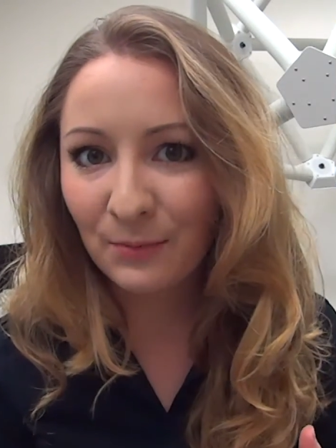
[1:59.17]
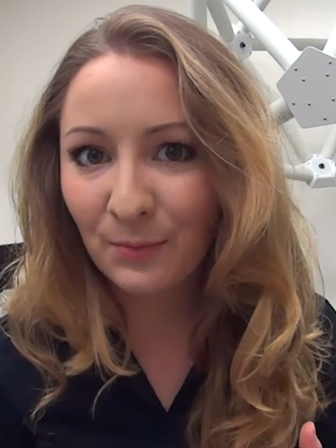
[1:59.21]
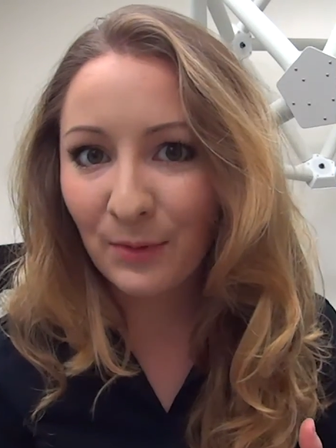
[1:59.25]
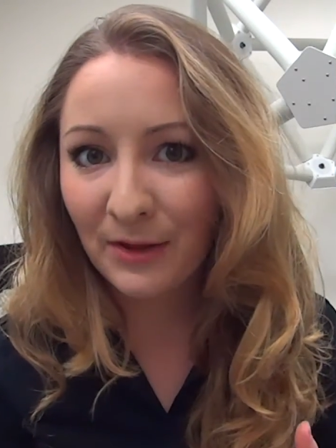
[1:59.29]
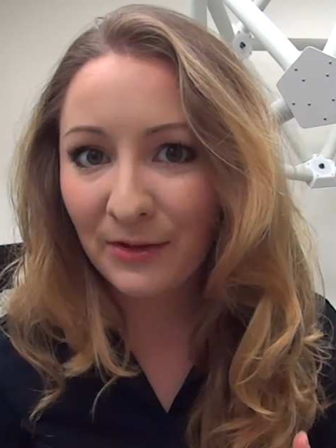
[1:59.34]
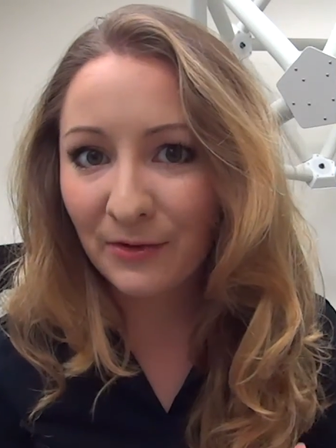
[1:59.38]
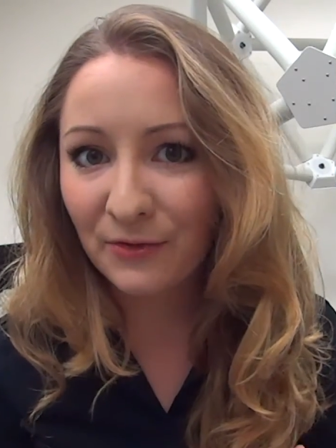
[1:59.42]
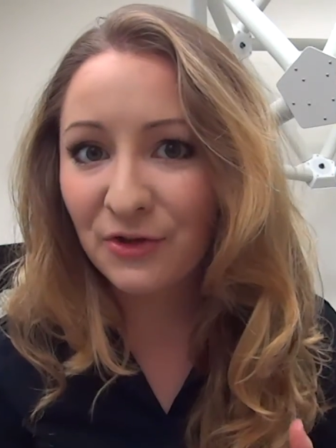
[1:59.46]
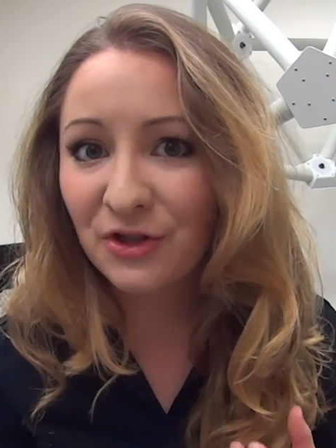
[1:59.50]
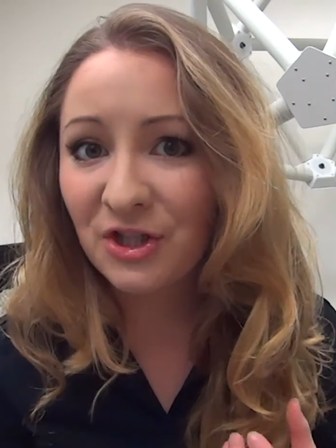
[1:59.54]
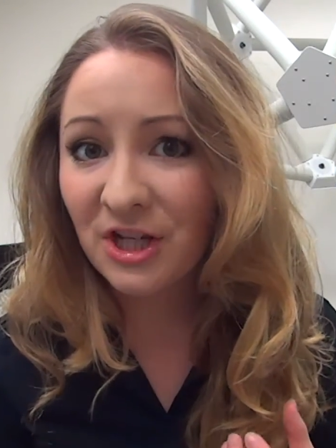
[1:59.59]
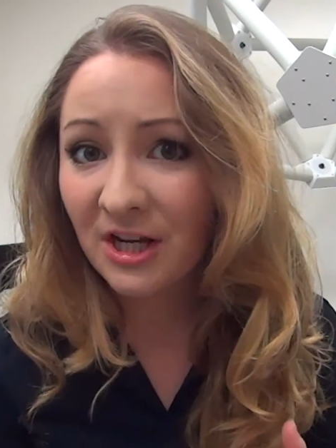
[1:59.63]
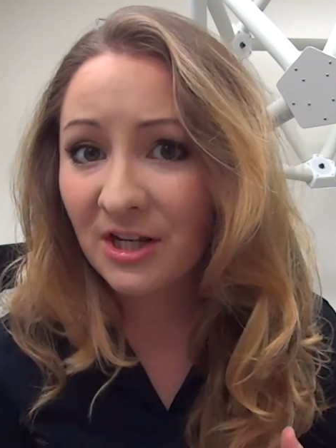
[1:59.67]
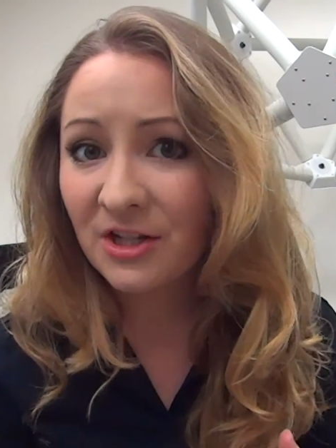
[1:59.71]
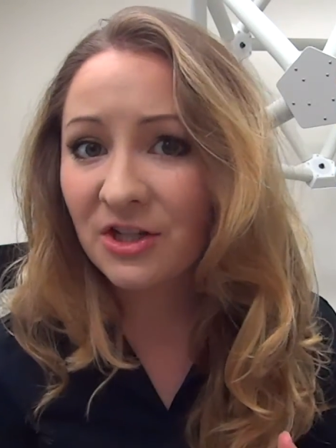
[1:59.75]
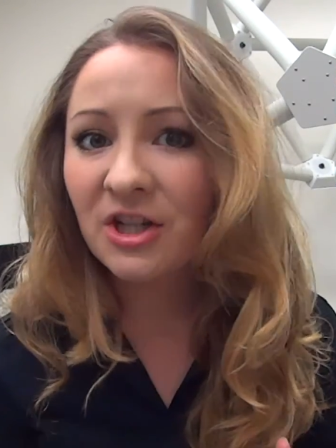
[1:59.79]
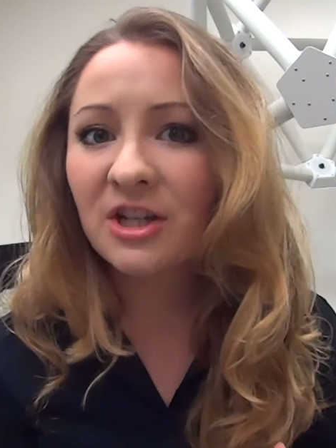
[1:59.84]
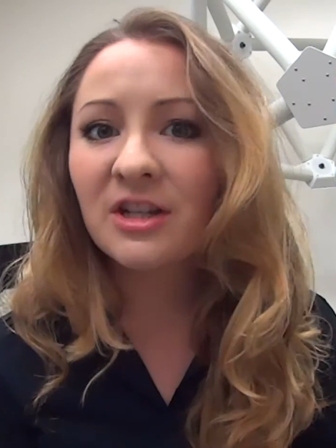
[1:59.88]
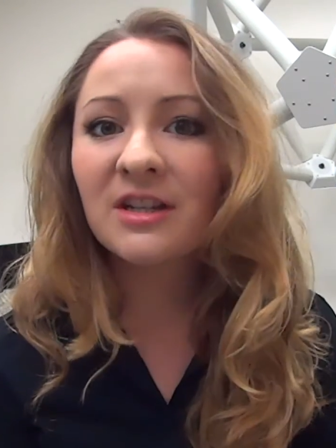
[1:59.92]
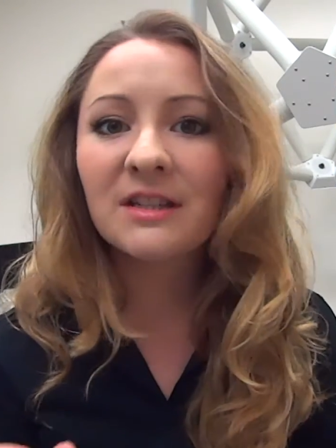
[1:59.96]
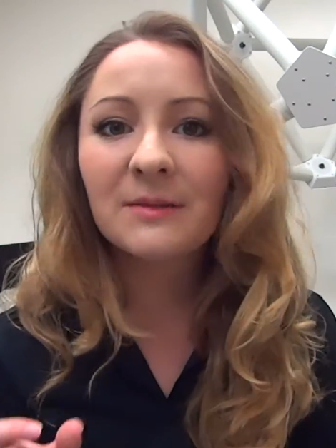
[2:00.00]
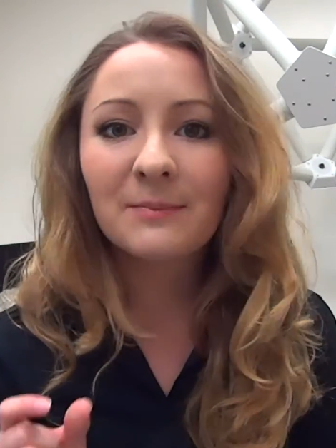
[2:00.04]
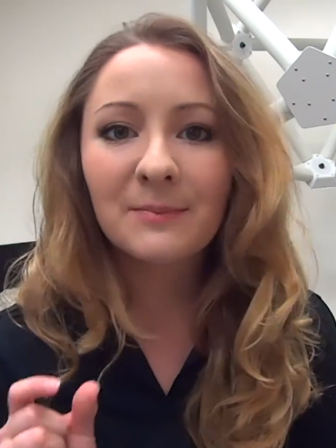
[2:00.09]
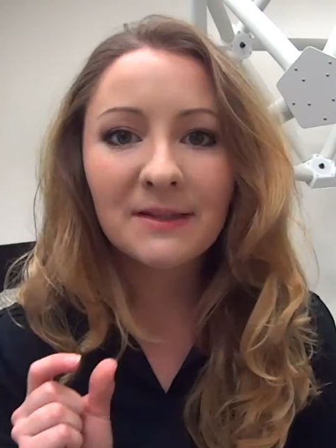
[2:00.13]
whether
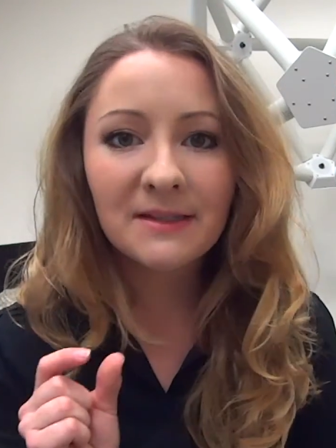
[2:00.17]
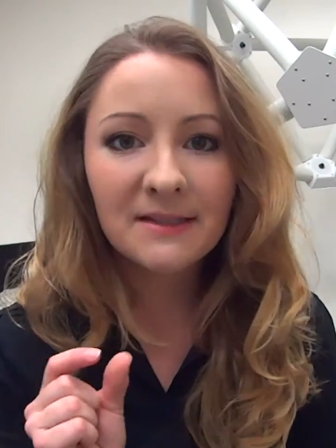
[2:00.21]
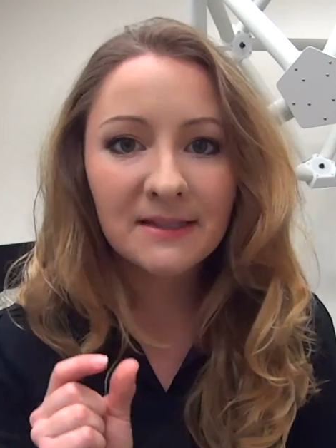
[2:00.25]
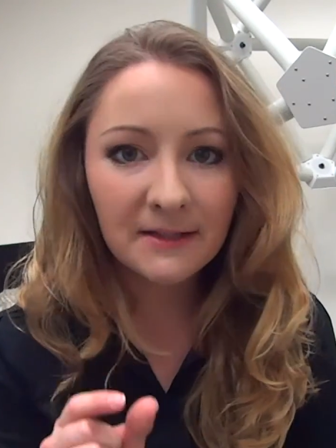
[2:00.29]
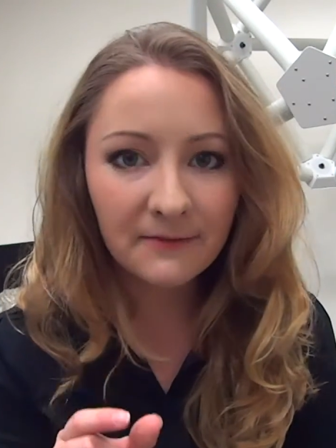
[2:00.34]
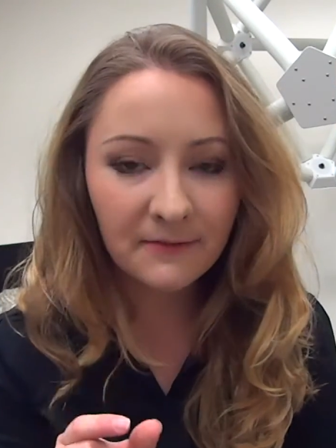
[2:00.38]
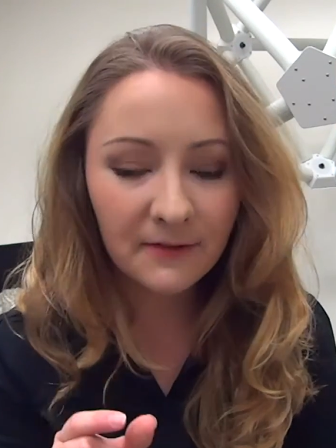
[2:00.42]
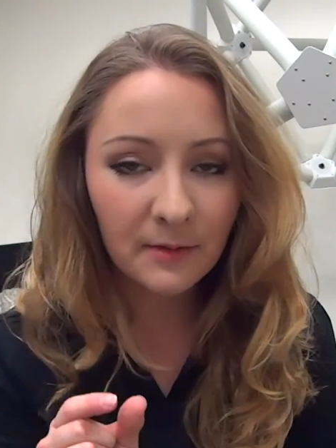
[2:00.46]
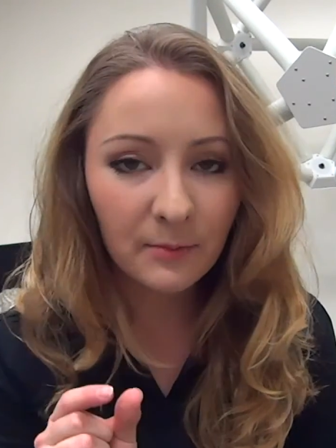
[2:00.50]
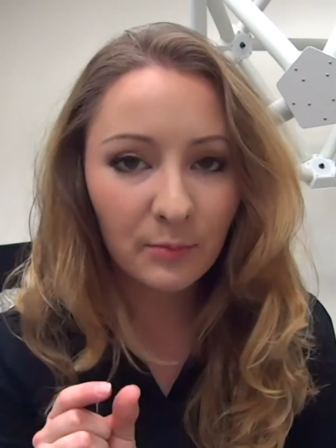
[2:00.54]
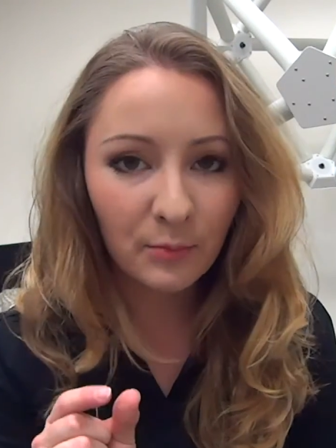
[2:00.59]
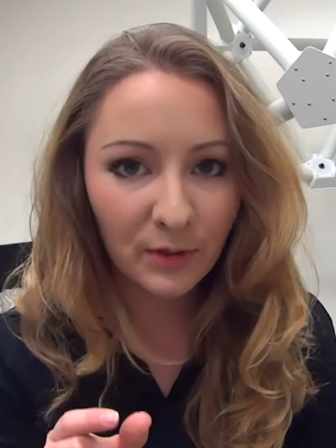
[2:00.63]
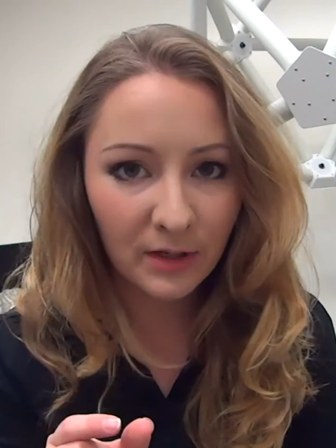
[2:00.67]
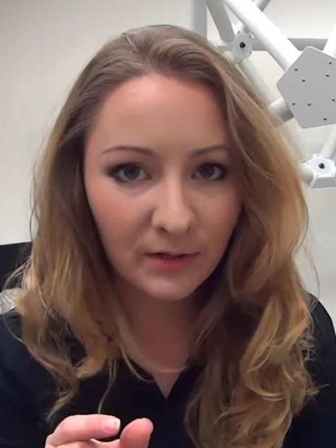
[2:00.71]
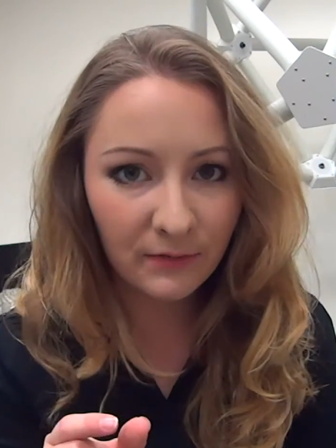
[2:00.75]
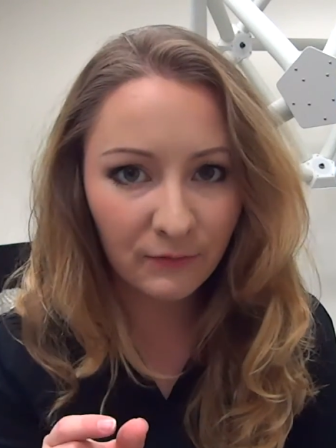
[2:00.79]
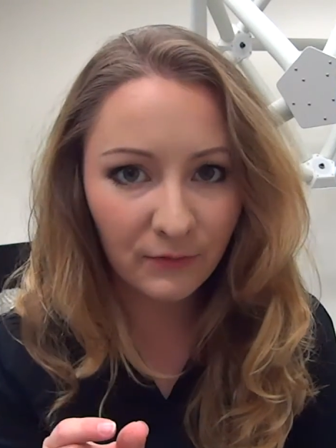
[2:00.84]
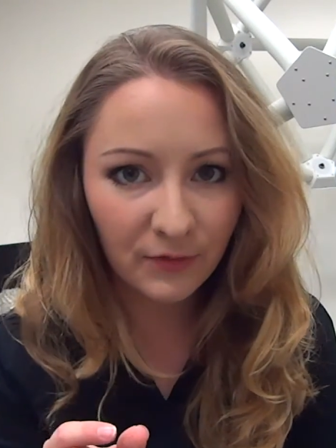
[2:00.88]
changing specific brain